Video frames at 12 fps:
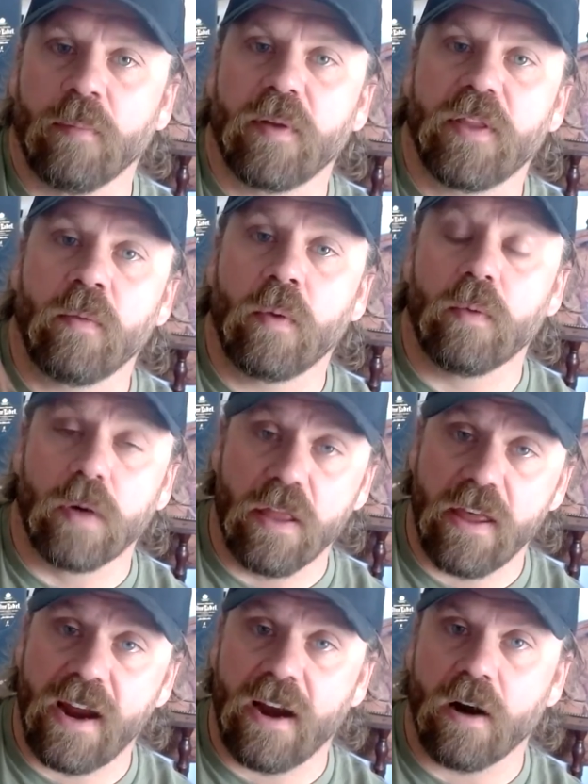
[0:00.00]
them. But then when we're
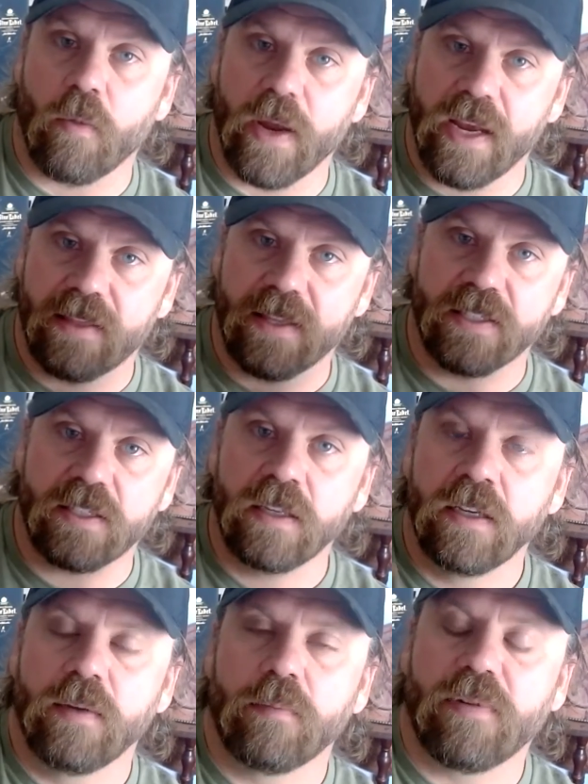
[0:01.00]
there, we get this
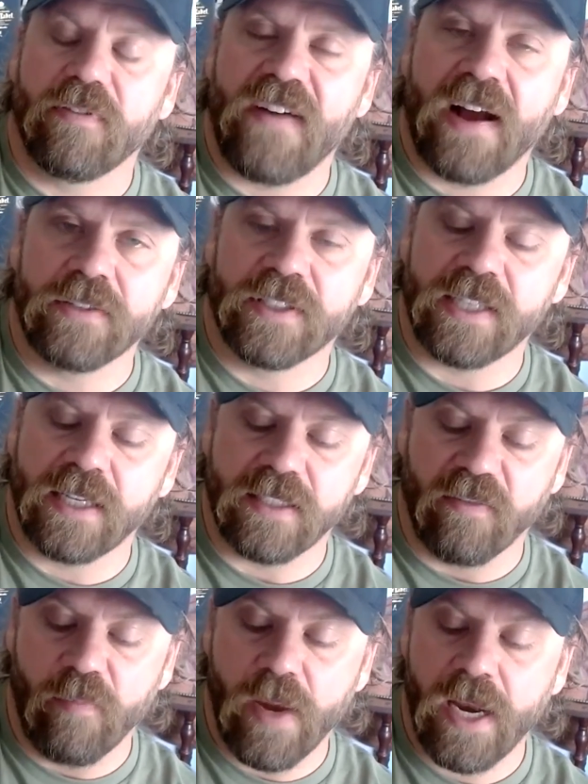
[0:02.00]
profound sense
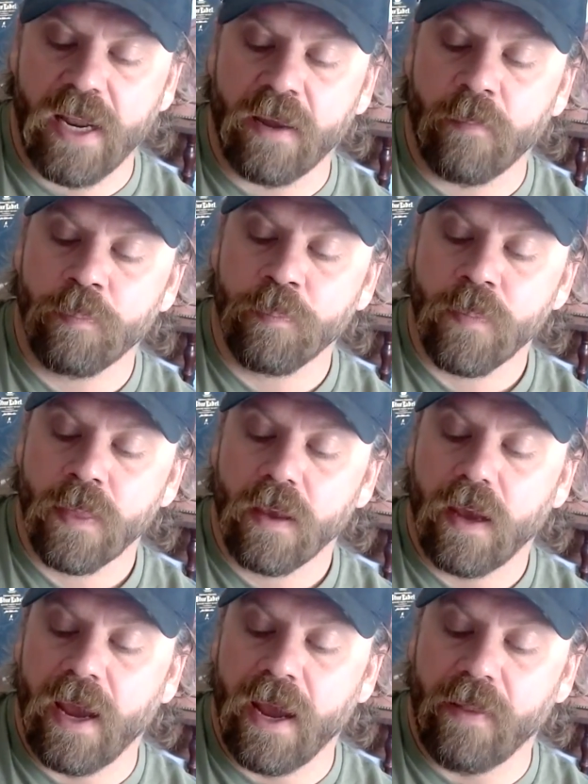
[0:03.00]
of meaning,
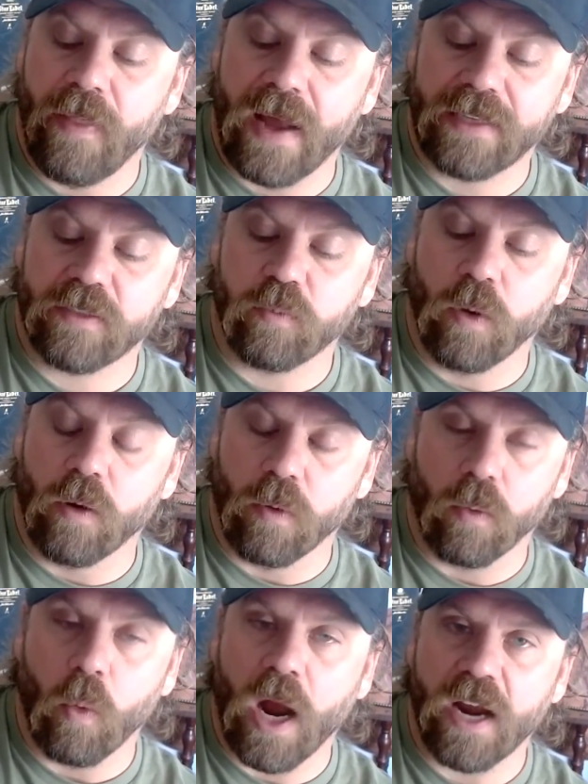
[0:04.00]
and that's what
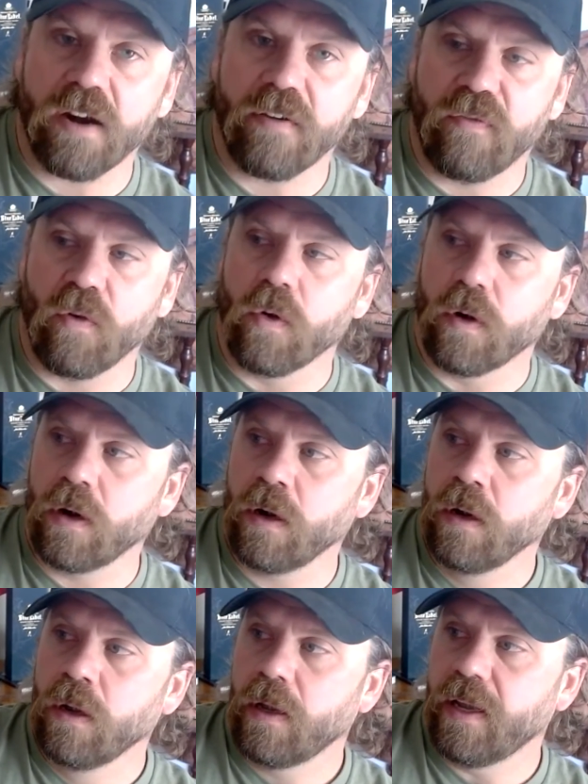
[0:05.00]
we're wired for.
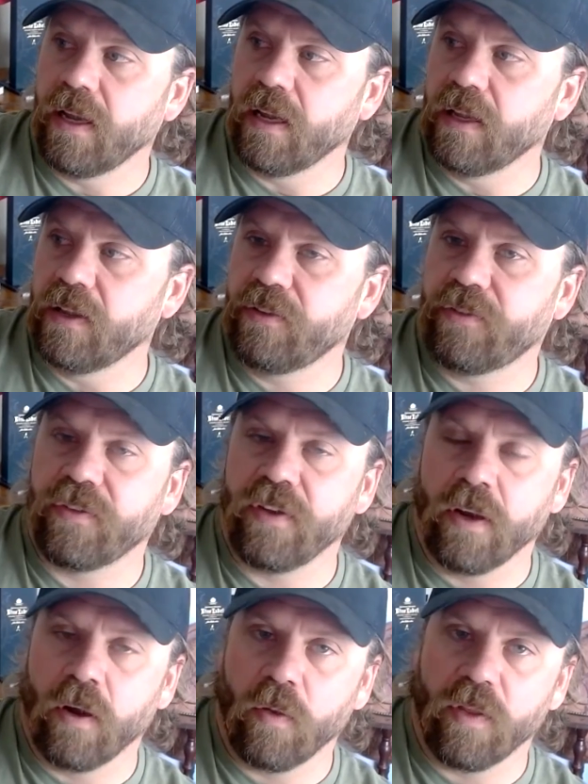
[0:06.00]
is,
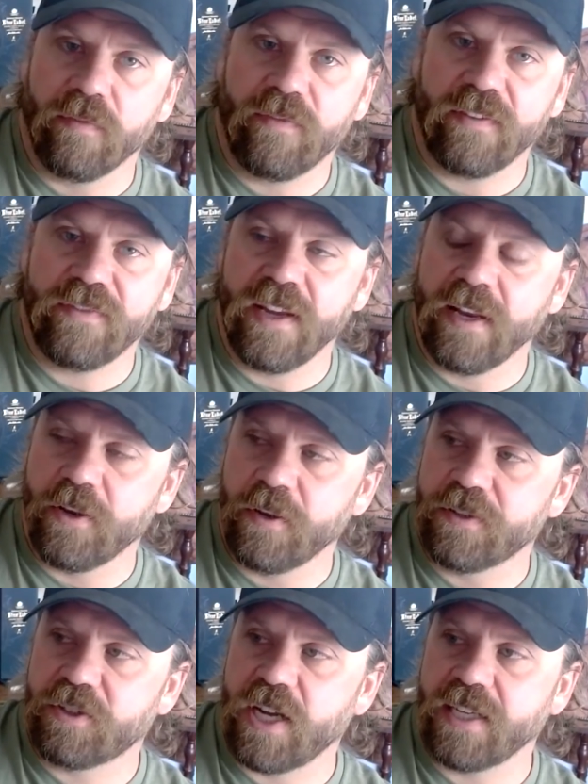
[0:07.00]
the 15
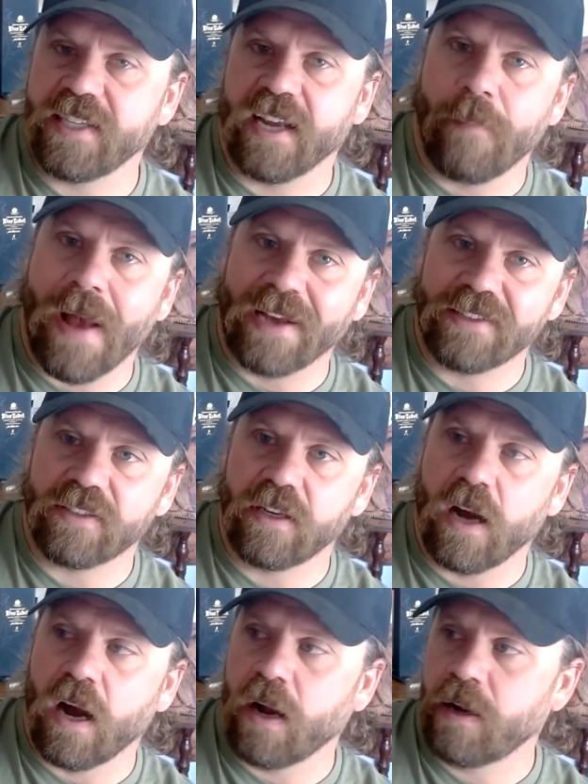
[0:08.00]
dudes chasing a
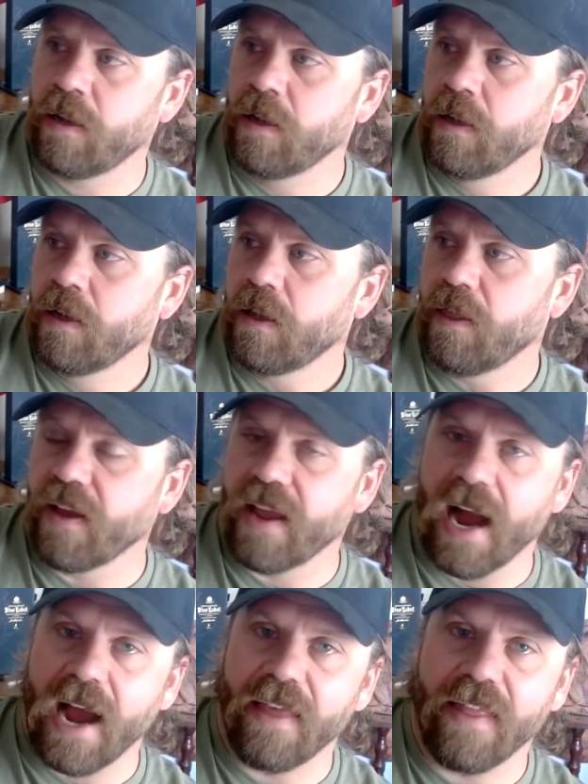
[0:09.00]
mastodon, the
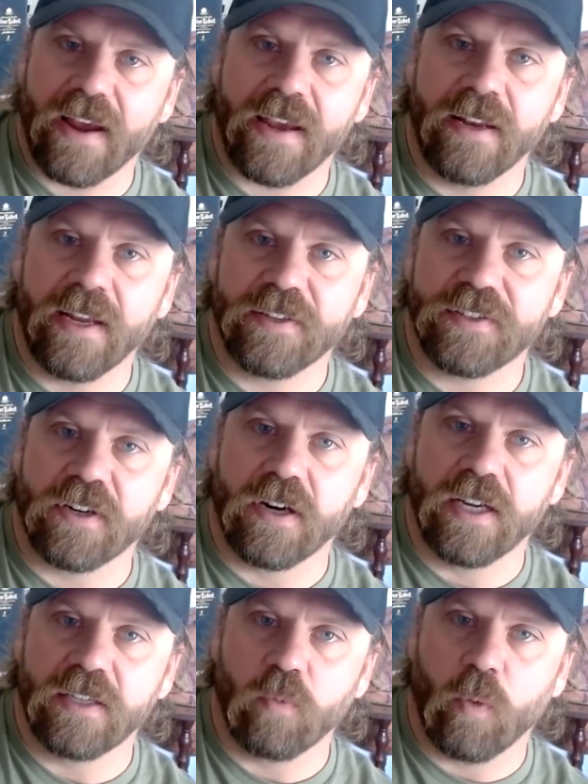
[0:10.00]
guy that can
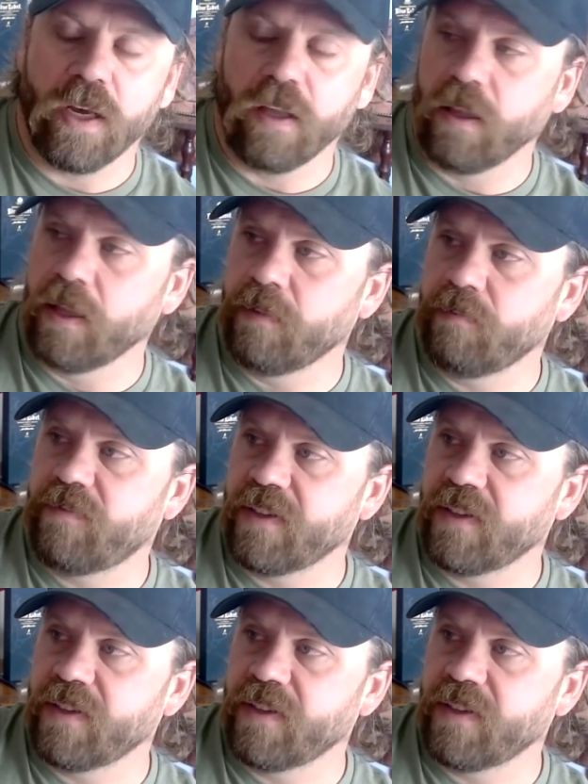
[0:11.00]
exert his will in